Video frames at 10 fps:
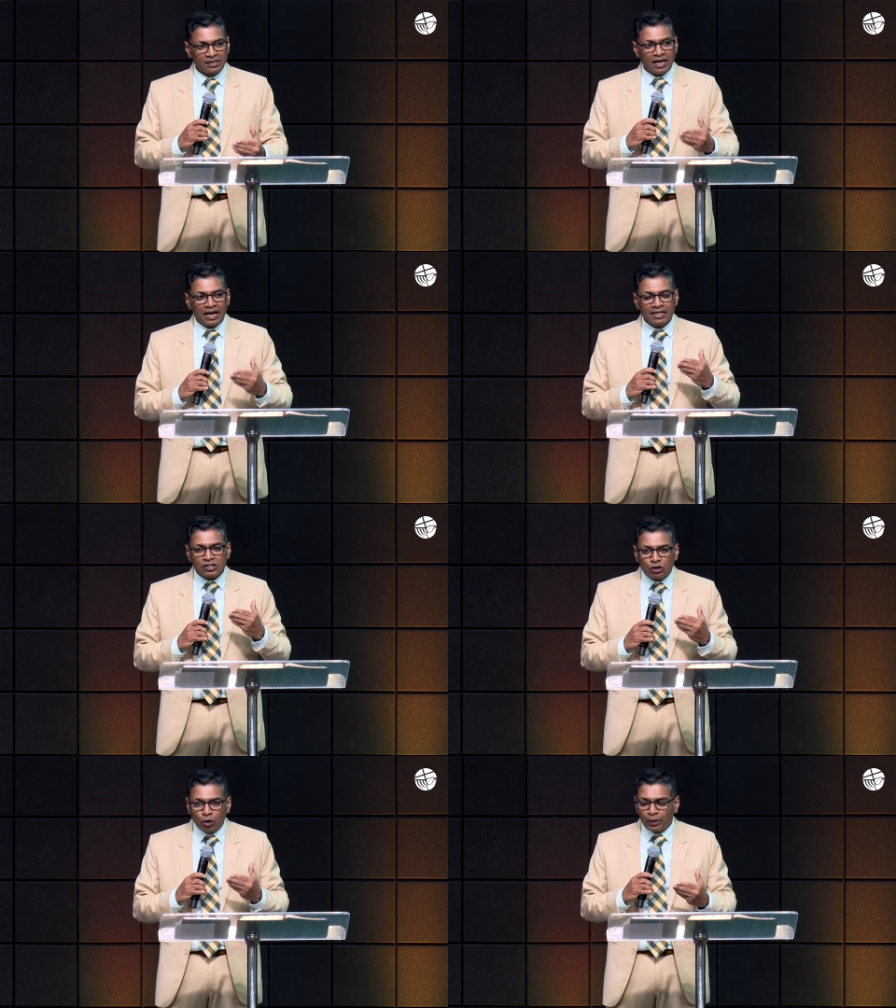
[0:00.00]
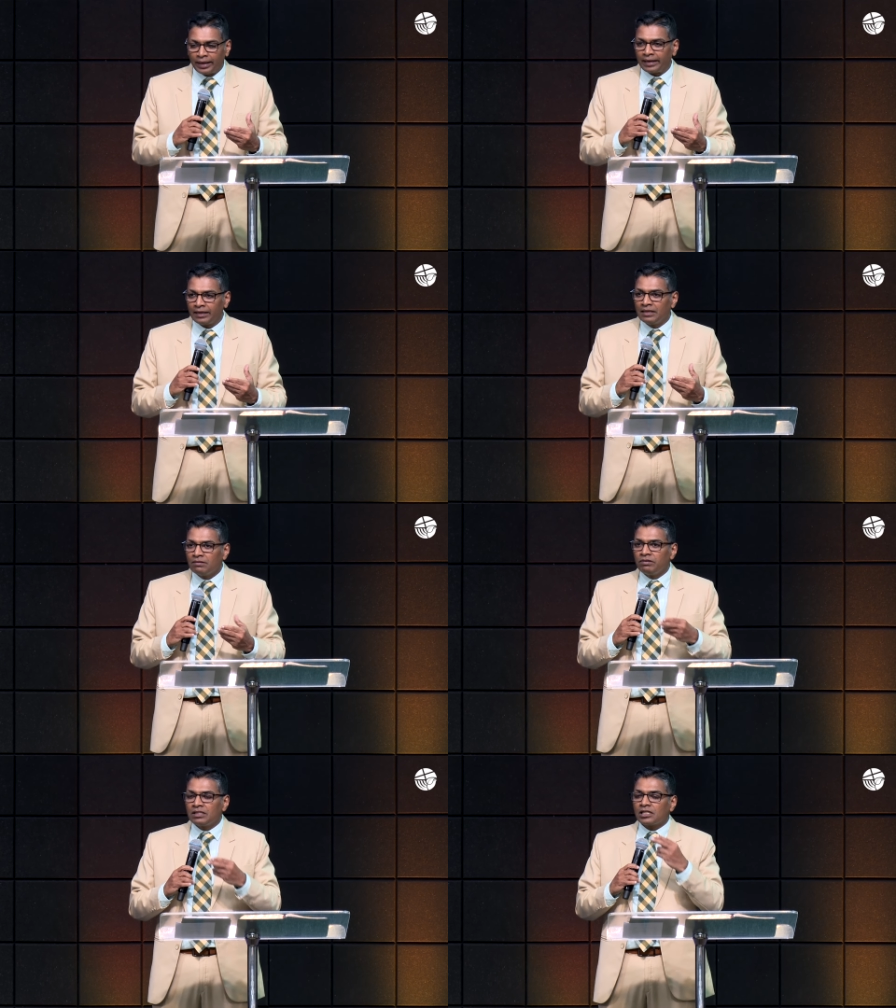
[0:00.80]
And he's going
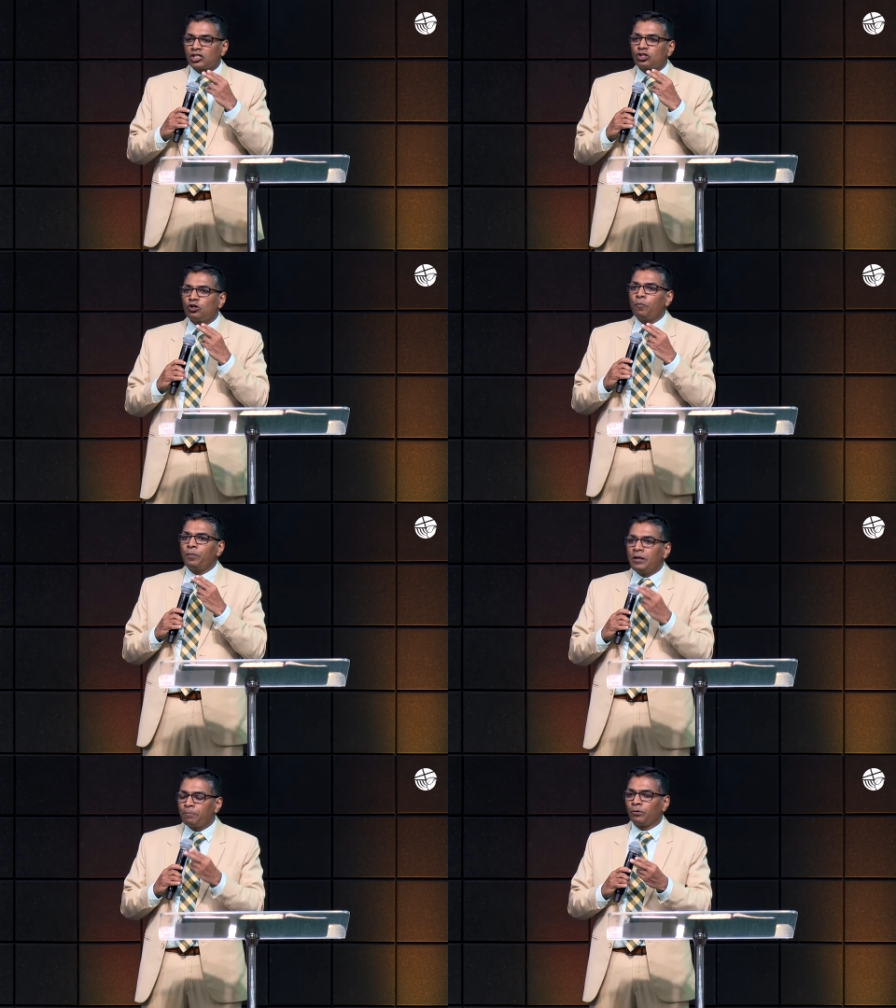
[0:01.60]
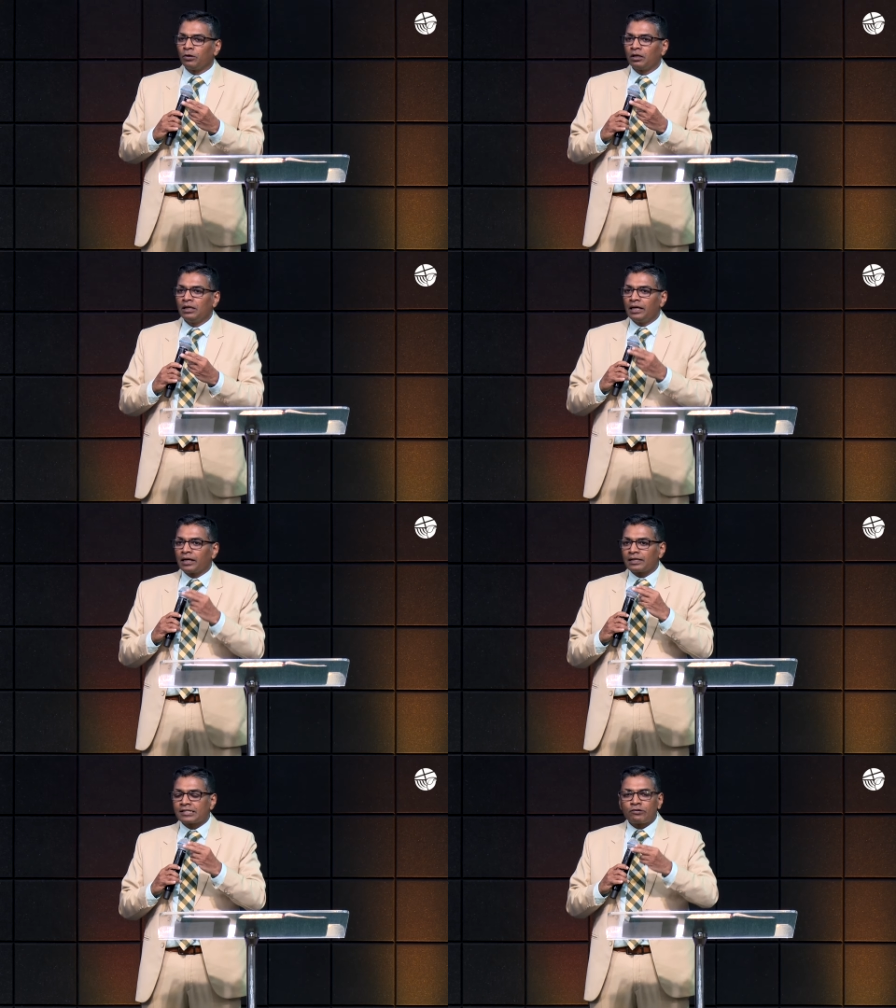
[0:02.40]
with just two people
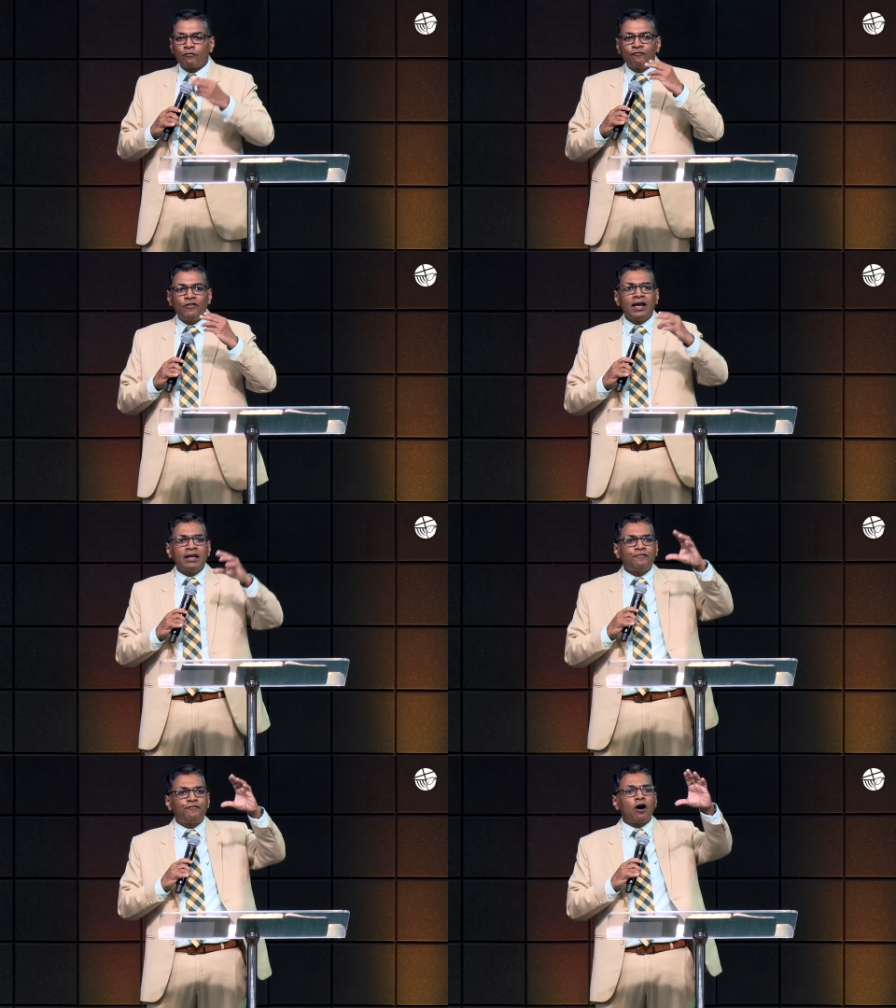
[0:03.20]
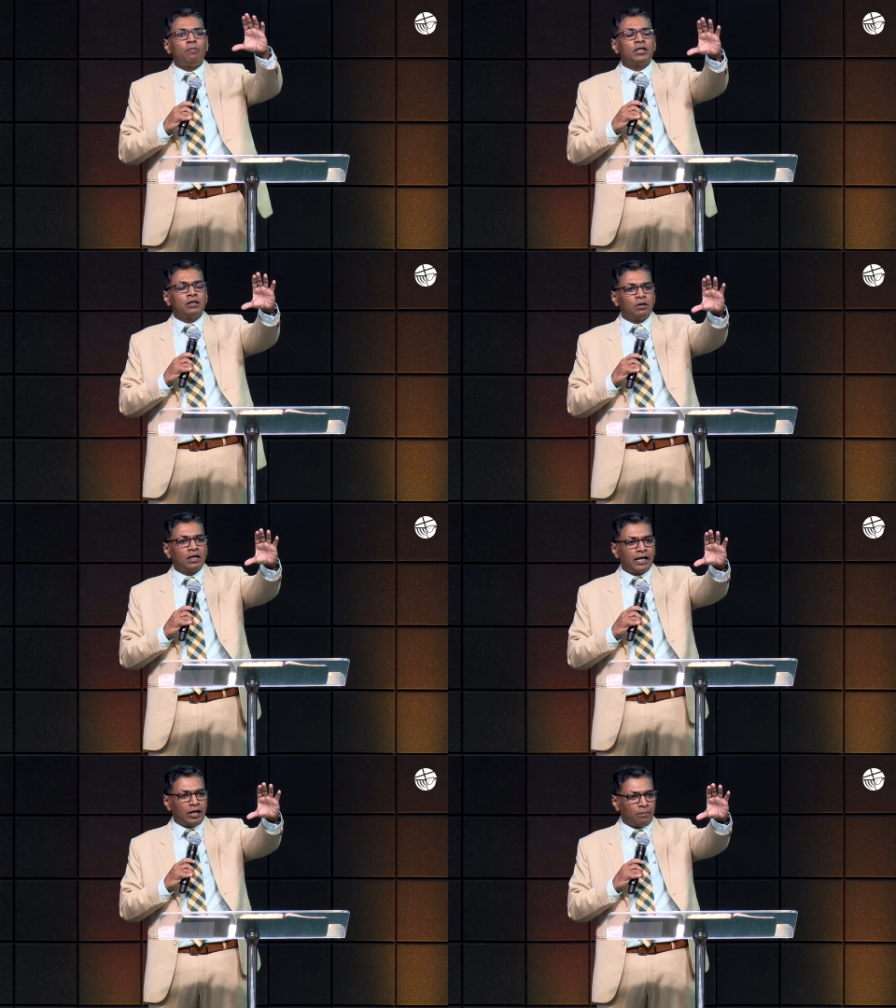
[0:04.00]
against a very formidable
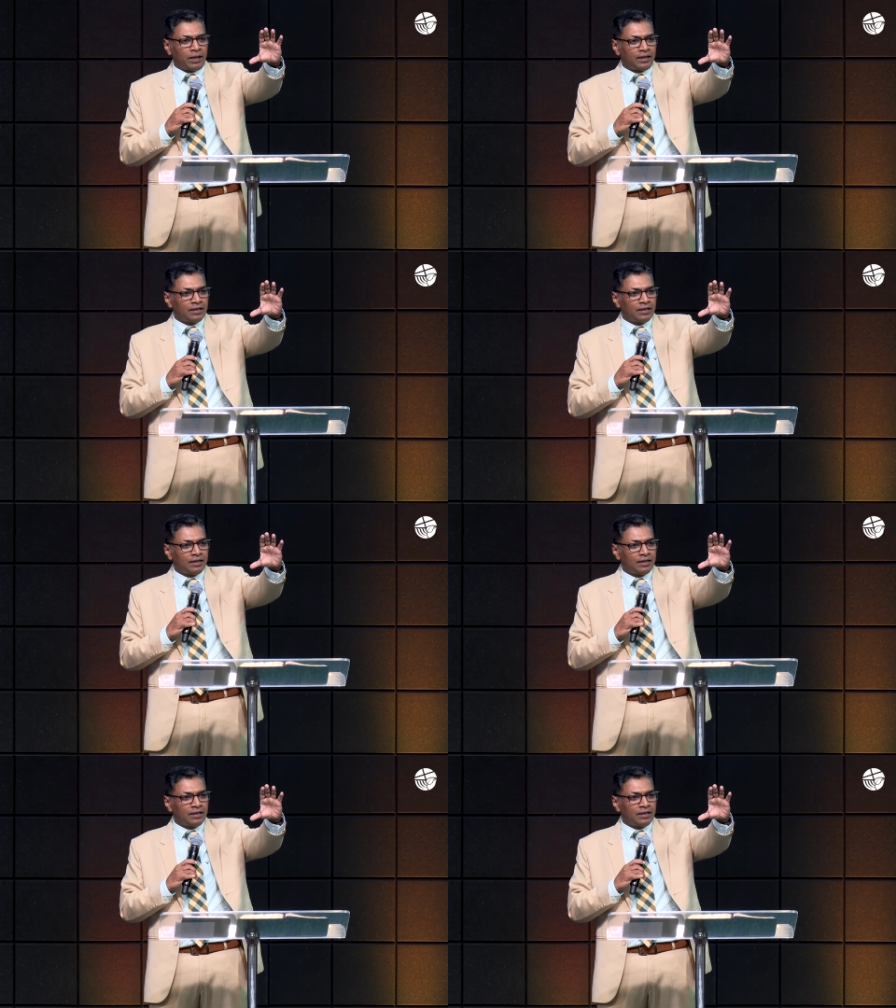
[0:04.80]
enemy.